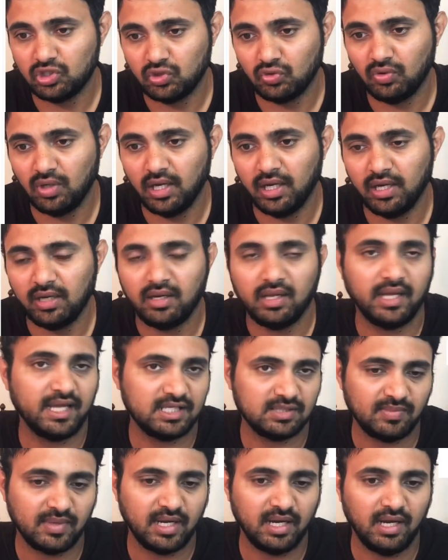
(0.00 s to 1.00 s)
date,
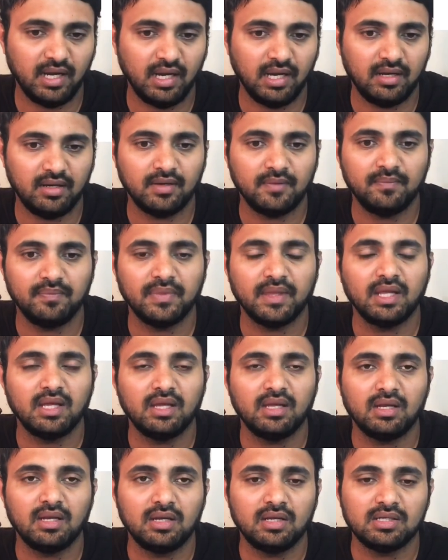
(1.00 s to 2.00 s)
expiry date.
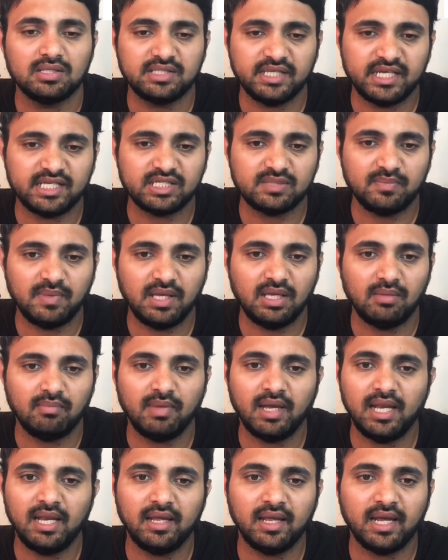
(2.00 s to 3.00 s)
6B,
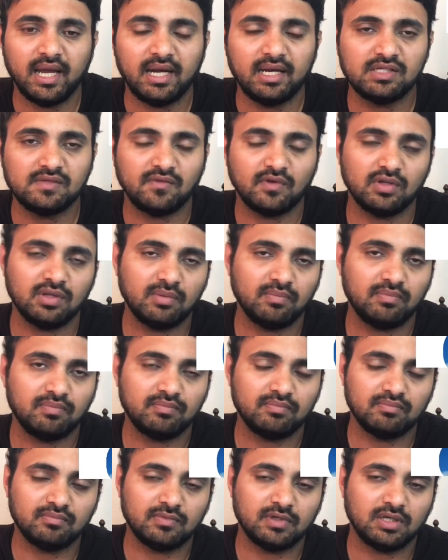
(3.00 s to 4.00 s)
mailing address for the
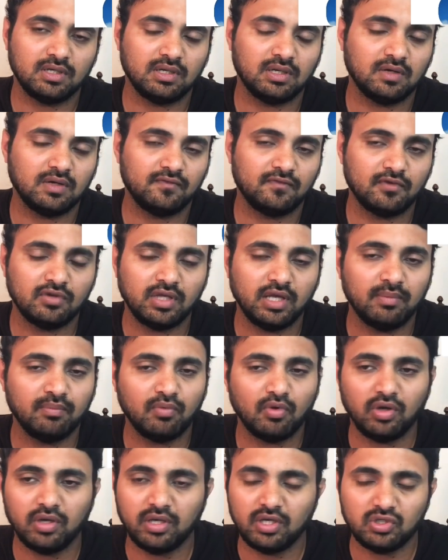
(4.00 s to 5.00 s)

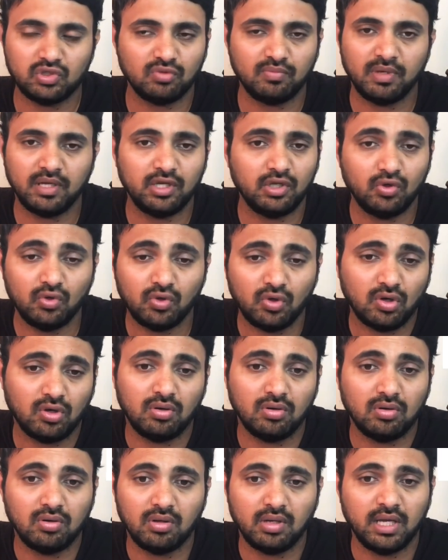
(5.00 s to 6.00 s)
employee. It should be in Yukon,
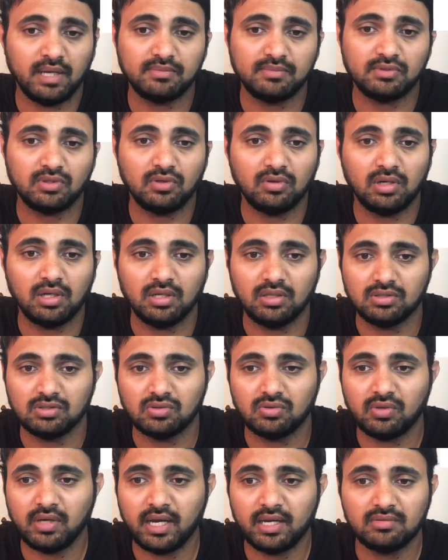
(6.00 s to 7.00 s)
absolutely.
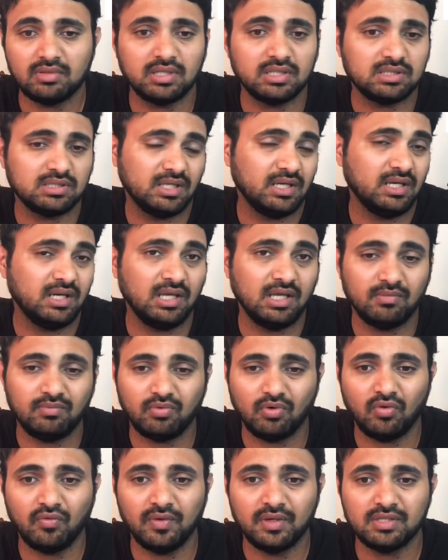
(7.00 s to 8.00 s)
So address, city,
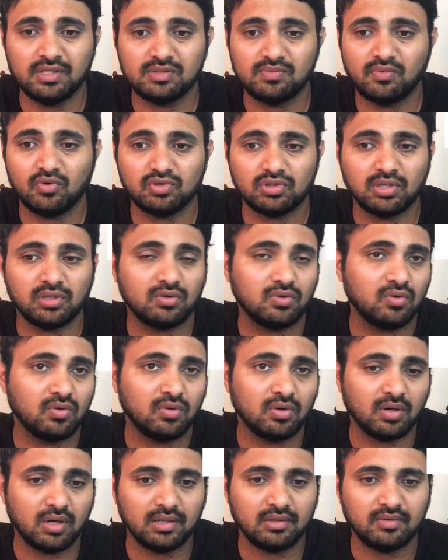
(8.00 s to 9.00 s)
province, postal
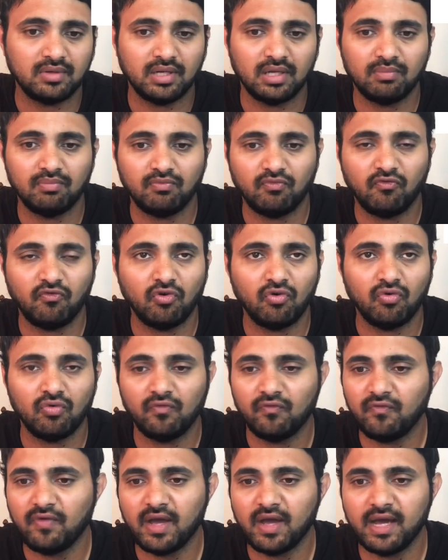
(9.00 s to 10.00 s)
code, country, phone,
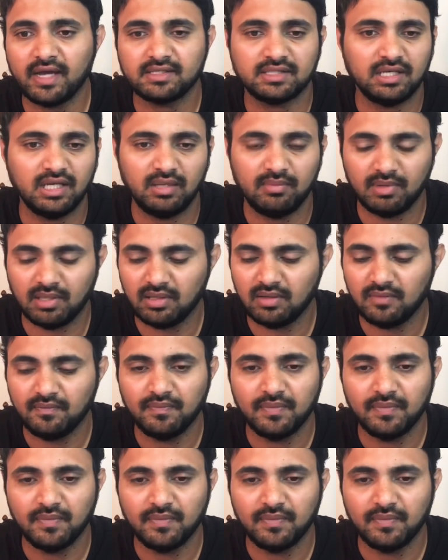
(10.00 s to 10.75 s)
fax and email.